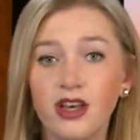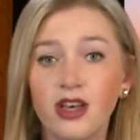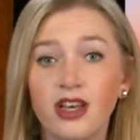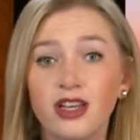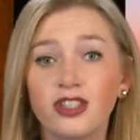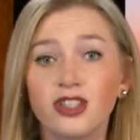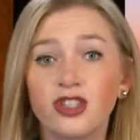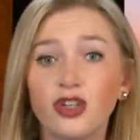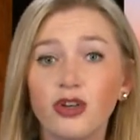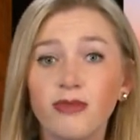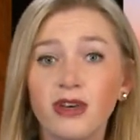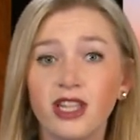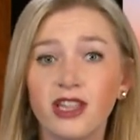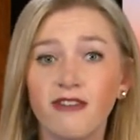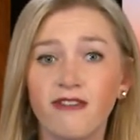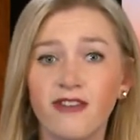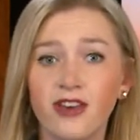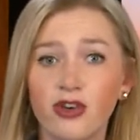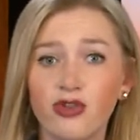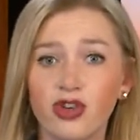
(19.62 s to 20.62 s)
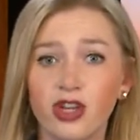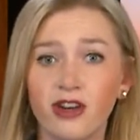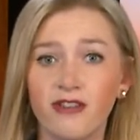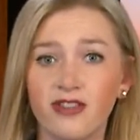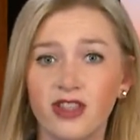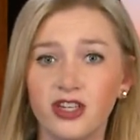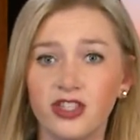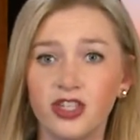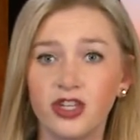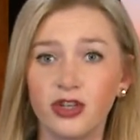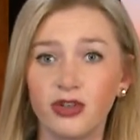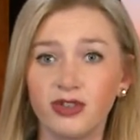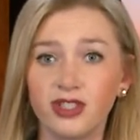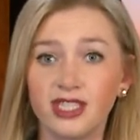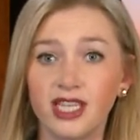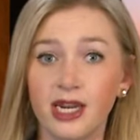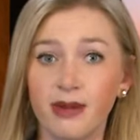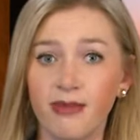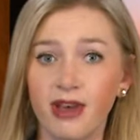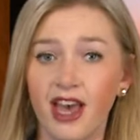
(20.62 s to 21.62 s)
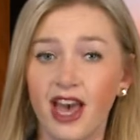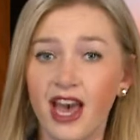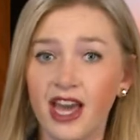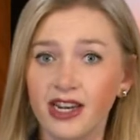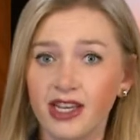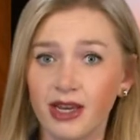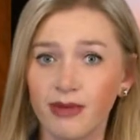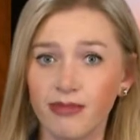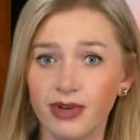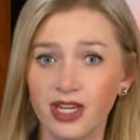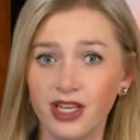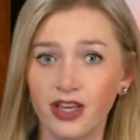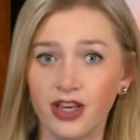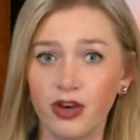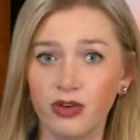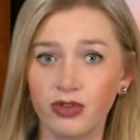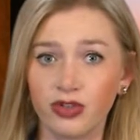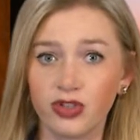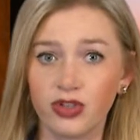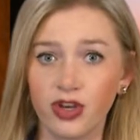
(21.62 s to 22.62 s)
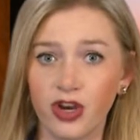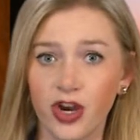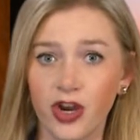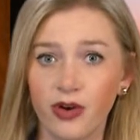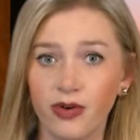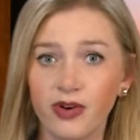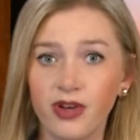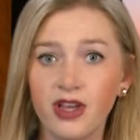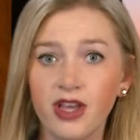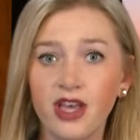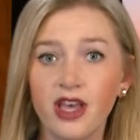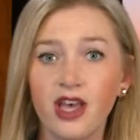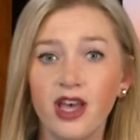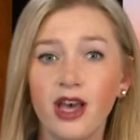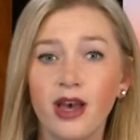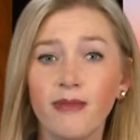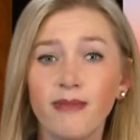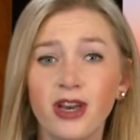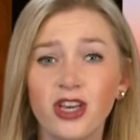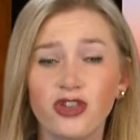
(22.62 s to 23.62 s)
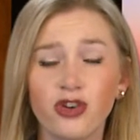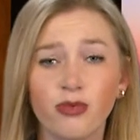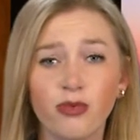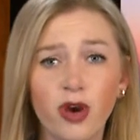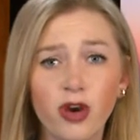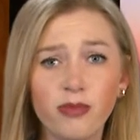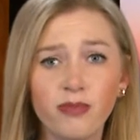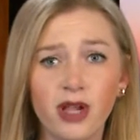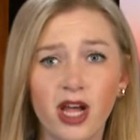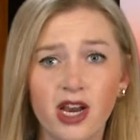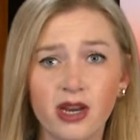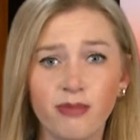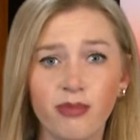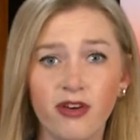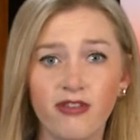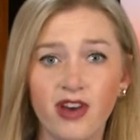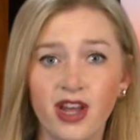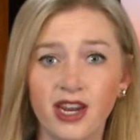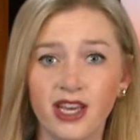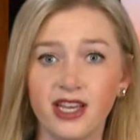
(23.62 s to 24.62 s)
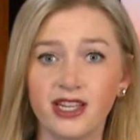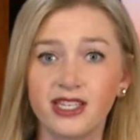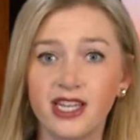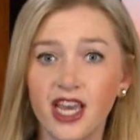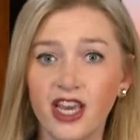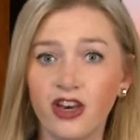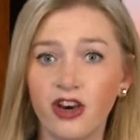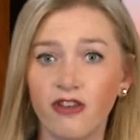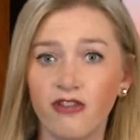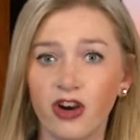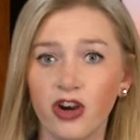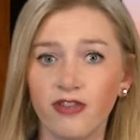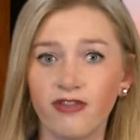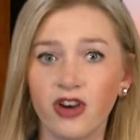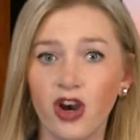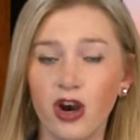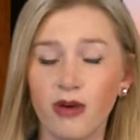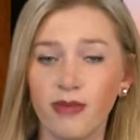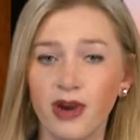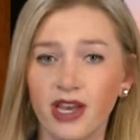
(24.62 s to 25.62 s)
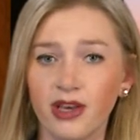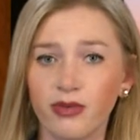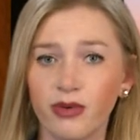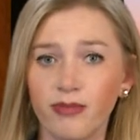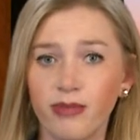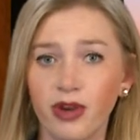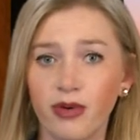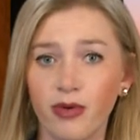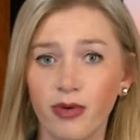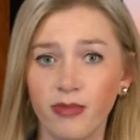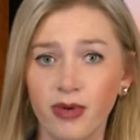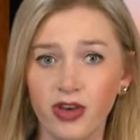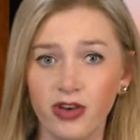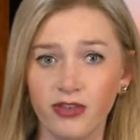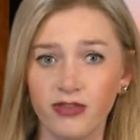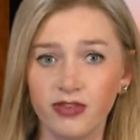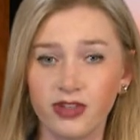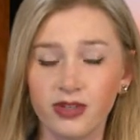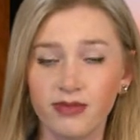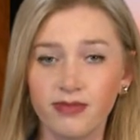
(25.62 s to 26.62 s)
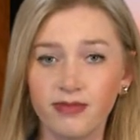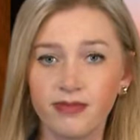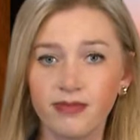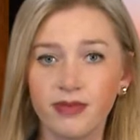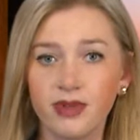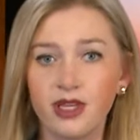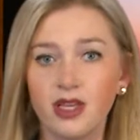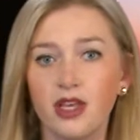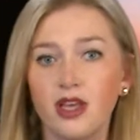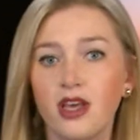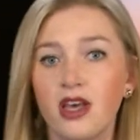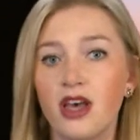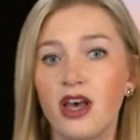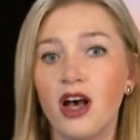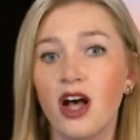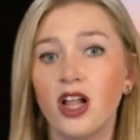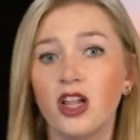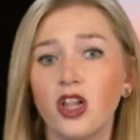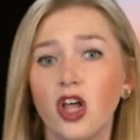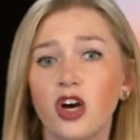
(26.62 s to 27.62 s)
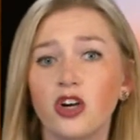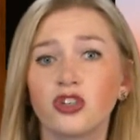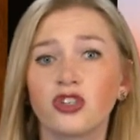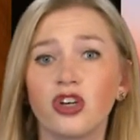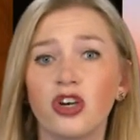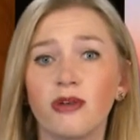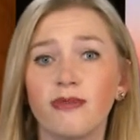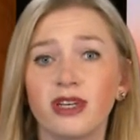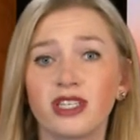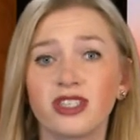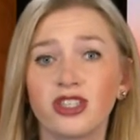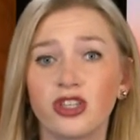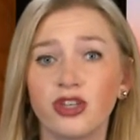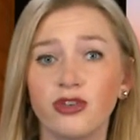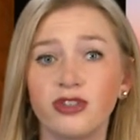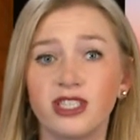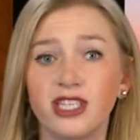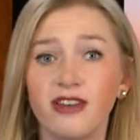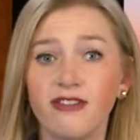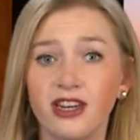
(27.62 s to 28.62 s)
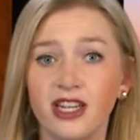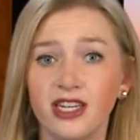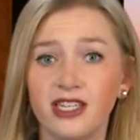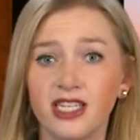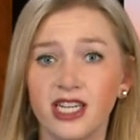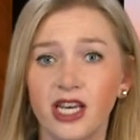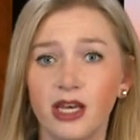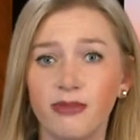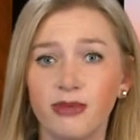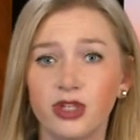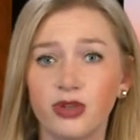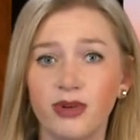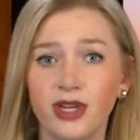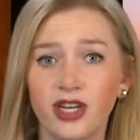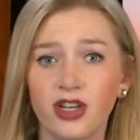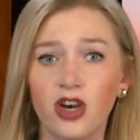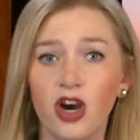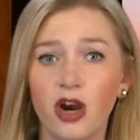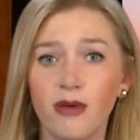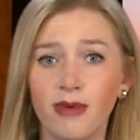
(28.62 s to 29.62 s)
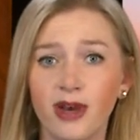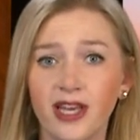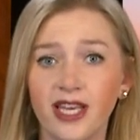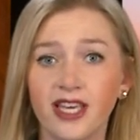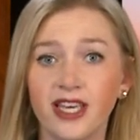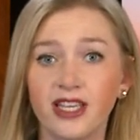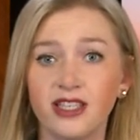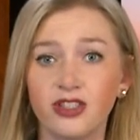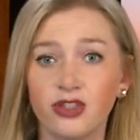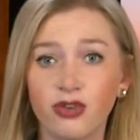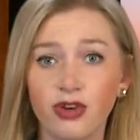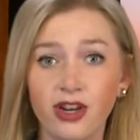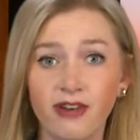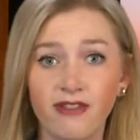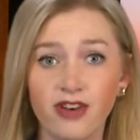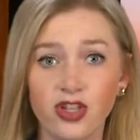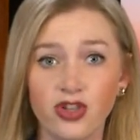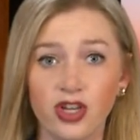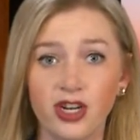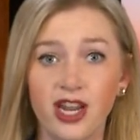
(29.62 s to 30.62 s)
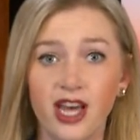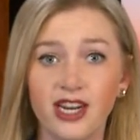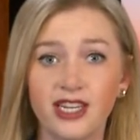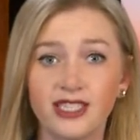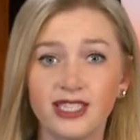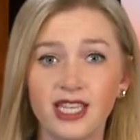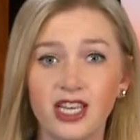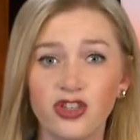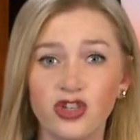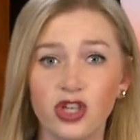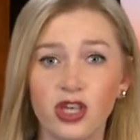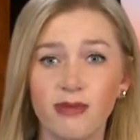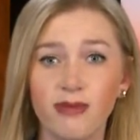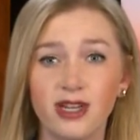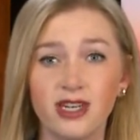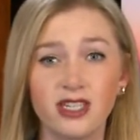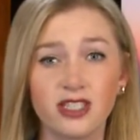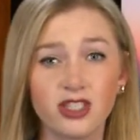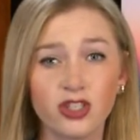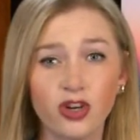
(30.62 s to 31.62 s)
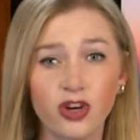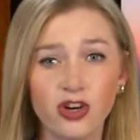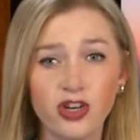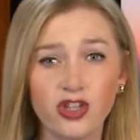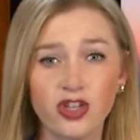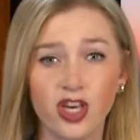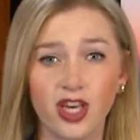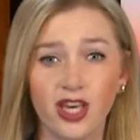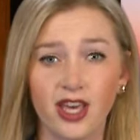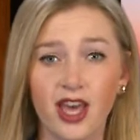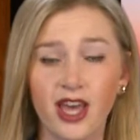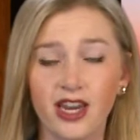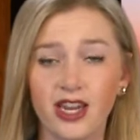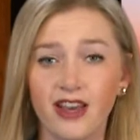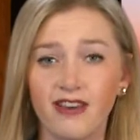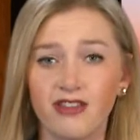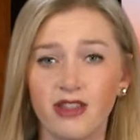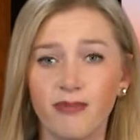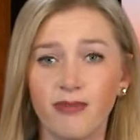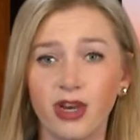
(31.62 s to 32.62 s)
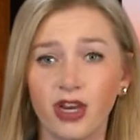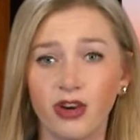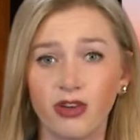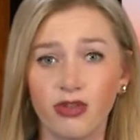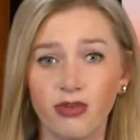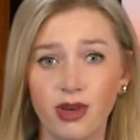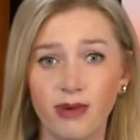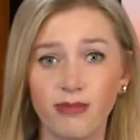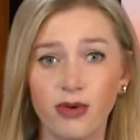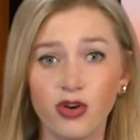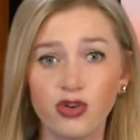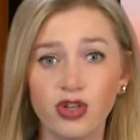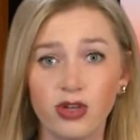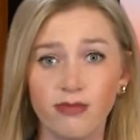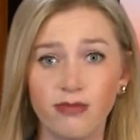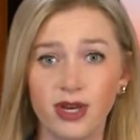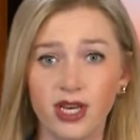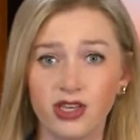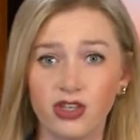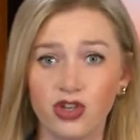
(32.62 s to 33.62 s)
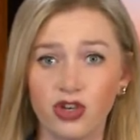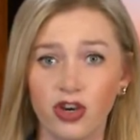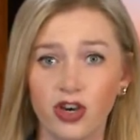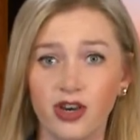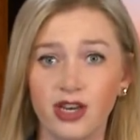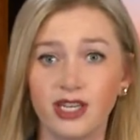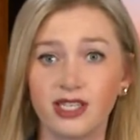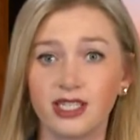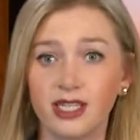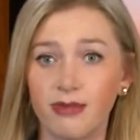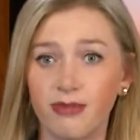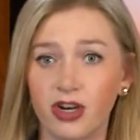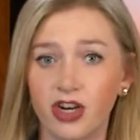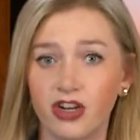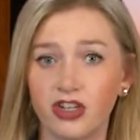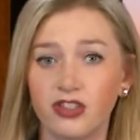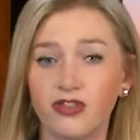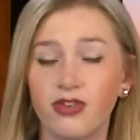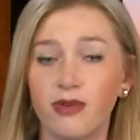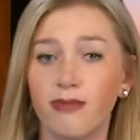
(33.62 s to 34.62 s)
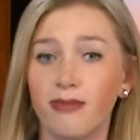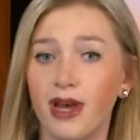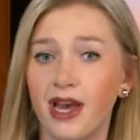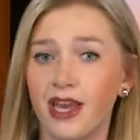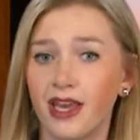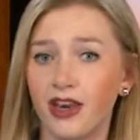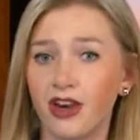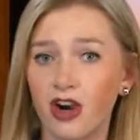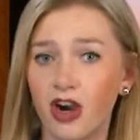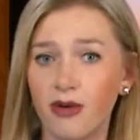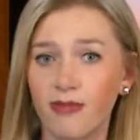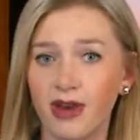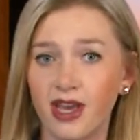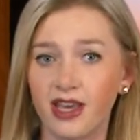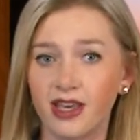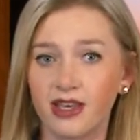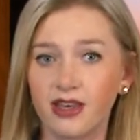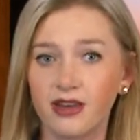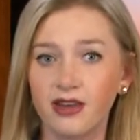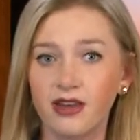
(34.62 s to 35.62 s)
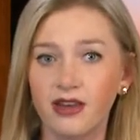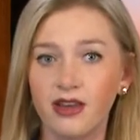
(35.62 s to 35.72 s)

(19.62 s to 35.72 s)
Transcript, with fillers: Assuming the fusion of the two cinema ad company goes through, a major roadblock preventing a takeover of Carmike will be removed. A long-term exclusivity deal between Carmike and Screenvision had essentially been discouraging any of the bigger three motion picture exhibitors from buying Carmike.